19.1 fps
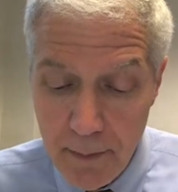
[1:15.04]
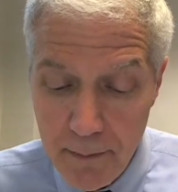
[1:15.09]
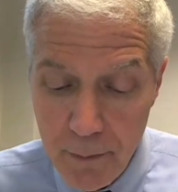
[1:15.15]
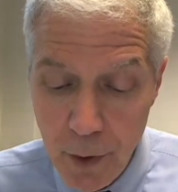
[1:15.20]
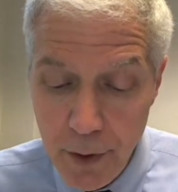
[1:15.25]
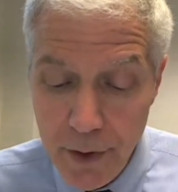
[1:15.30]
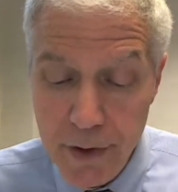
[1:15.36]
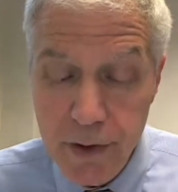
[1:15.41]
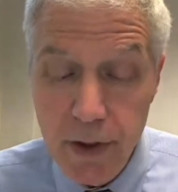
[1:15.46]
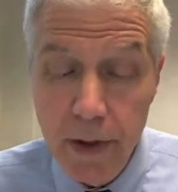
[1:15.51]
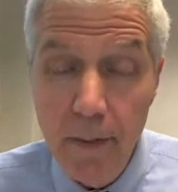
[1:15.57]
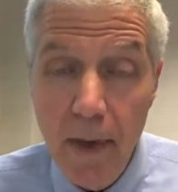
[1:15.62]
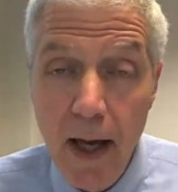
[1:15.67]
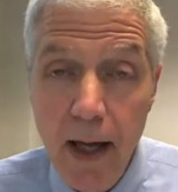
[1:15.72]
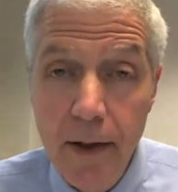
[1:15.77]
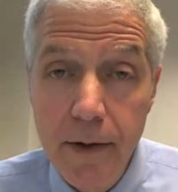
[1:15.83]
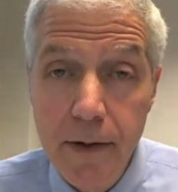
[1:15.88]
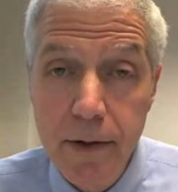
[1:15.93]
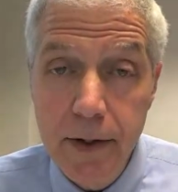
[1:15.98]
Purchasing
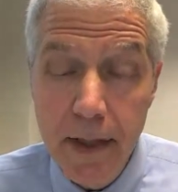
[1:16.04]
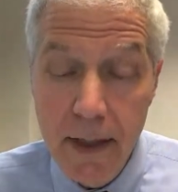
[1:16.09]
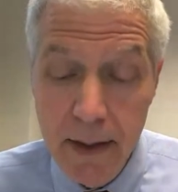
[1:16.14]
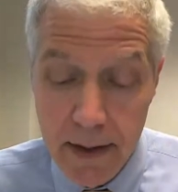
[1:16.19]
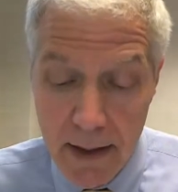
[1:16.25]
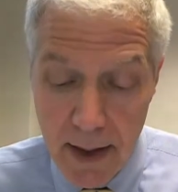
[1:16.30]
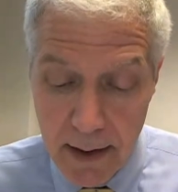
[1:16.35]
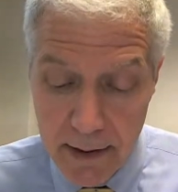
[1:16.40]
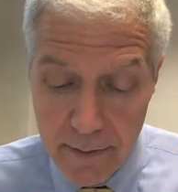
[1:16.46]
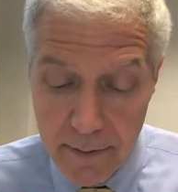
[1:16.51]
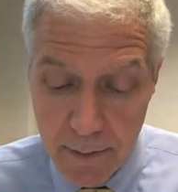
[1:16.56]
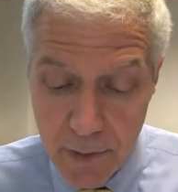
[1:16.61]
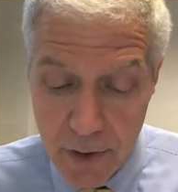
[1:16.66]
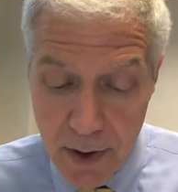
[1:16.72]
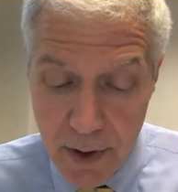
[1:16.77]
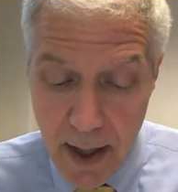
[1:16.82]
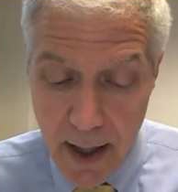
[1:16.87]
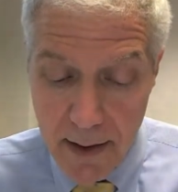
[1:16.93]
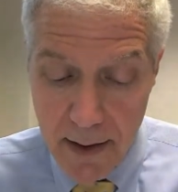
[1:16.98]
Managers Index from
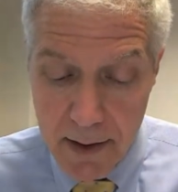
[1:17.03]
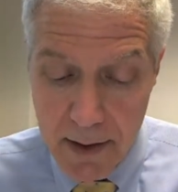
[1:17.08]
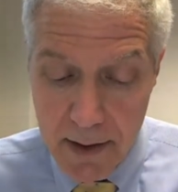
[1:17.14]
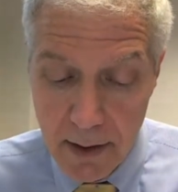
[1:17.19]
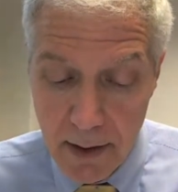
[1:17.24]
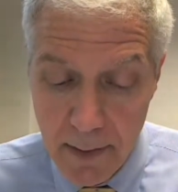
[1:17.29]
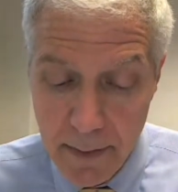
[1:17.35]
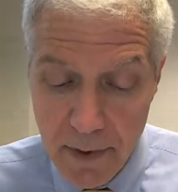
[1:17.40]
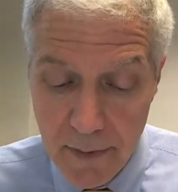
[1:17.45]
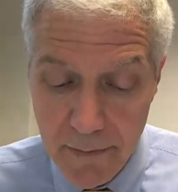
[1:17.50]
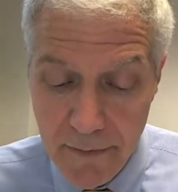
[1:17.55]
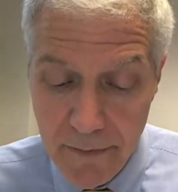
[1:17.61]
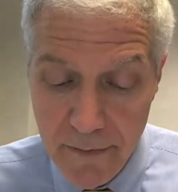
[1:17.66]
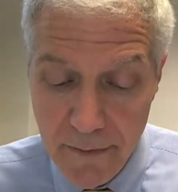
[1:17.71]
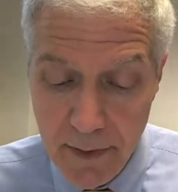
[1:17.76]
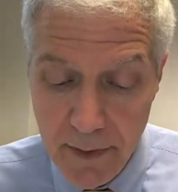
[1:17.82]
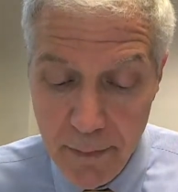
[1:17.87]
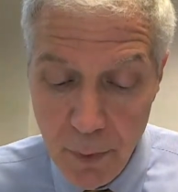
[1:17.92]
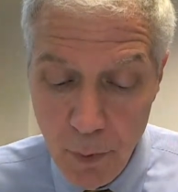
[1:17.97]
China slipped to
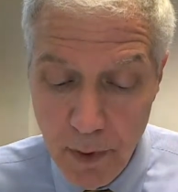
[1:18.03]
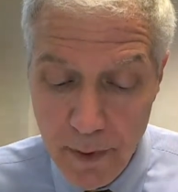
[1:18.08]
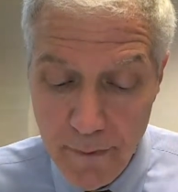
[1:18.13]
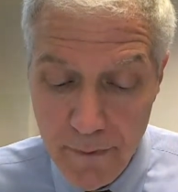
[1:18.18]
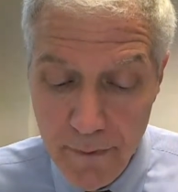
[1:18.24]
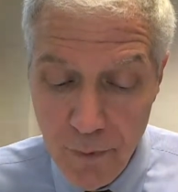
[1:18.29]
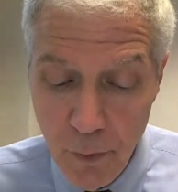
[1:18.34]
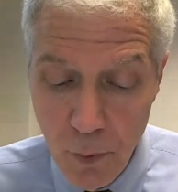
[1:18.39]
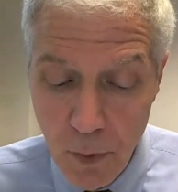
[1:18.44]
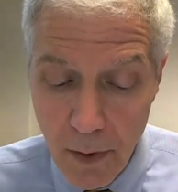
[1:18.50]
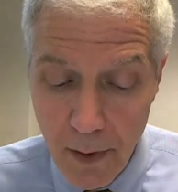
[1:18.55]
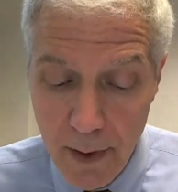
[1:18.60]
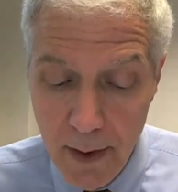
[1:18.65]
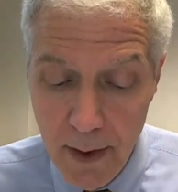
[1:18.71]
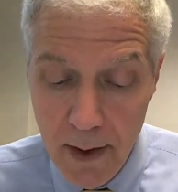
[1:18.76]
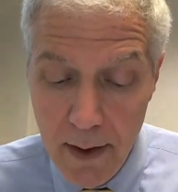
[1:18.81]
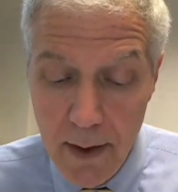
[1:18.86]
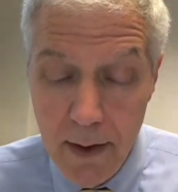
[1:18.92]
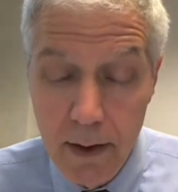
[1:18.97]
50.4
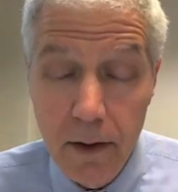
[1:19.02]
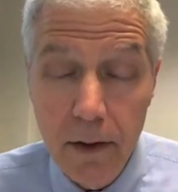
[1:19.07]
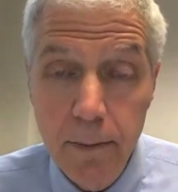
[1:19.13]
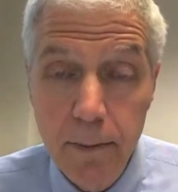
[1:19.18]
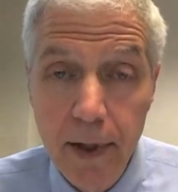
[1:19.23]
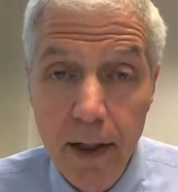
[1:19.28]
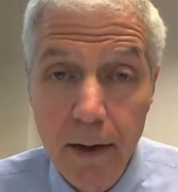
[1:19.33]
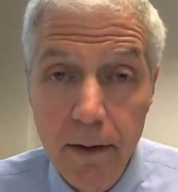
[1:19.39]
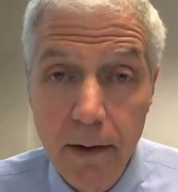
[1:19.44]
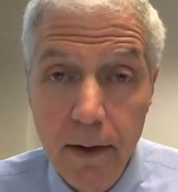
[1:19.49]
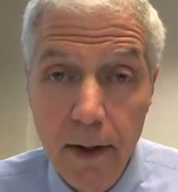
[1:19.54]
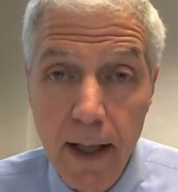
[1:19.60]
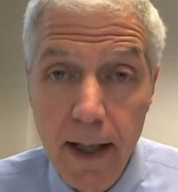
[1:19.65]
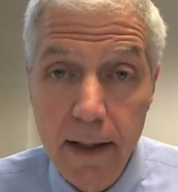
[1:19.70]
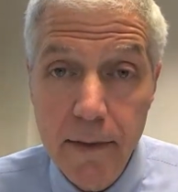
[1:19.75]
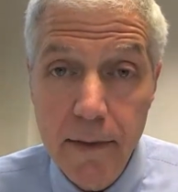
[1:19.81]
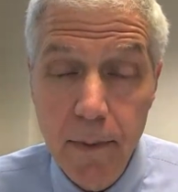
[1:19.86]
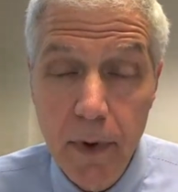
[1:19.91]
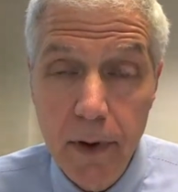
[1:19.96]
compared to
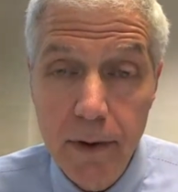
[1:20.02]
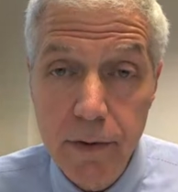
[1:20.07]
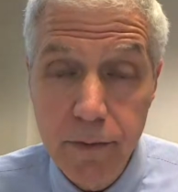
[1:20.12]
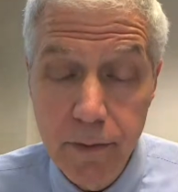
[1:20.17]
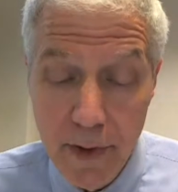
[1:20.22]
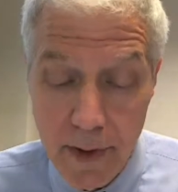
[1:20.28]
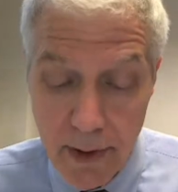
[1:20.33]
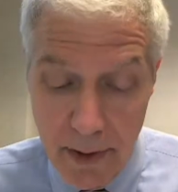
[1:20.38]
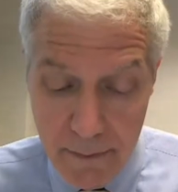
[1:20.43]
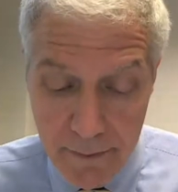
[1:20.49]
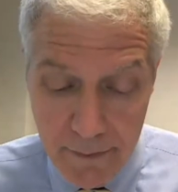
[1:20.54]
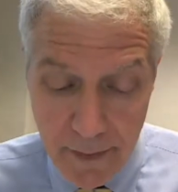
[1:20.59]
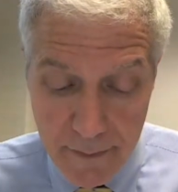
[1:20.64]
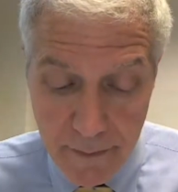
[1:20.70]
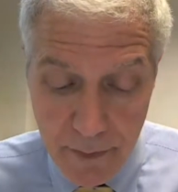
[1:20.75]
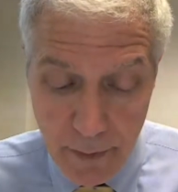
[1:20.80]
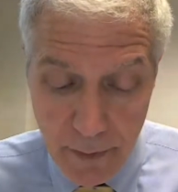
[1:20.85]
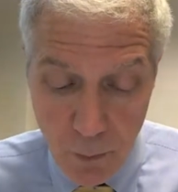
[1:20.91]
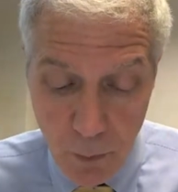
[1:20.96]
last month's reading of
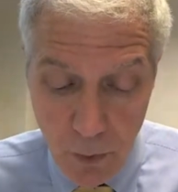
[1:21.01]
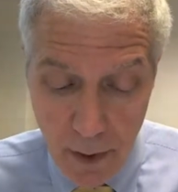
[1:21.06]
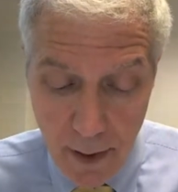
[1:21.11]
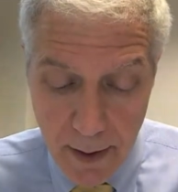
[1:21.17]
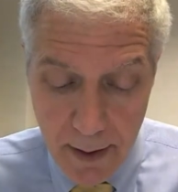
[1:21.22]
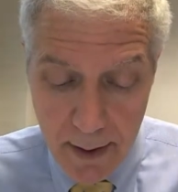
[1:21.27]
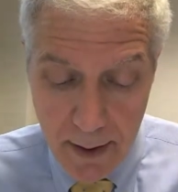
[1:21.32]
51.